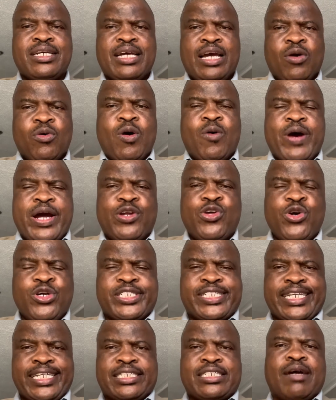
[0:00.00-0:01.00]
Well, when you
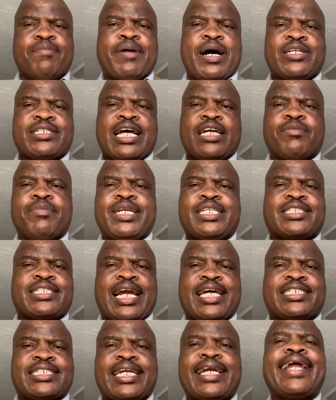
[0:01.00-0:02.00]
teach about
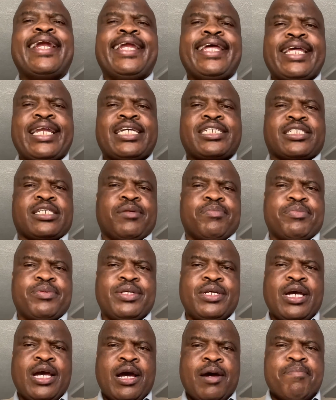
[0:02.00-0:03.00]
administration and leadership,
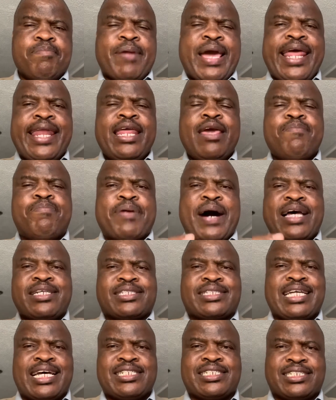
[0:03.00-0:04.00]
many
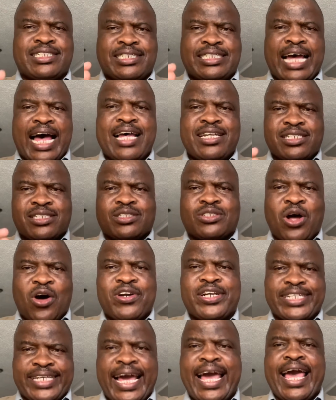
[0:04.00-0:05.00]
pastors just
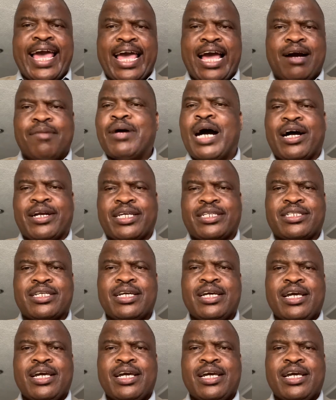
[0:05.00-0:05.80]
don't care about it.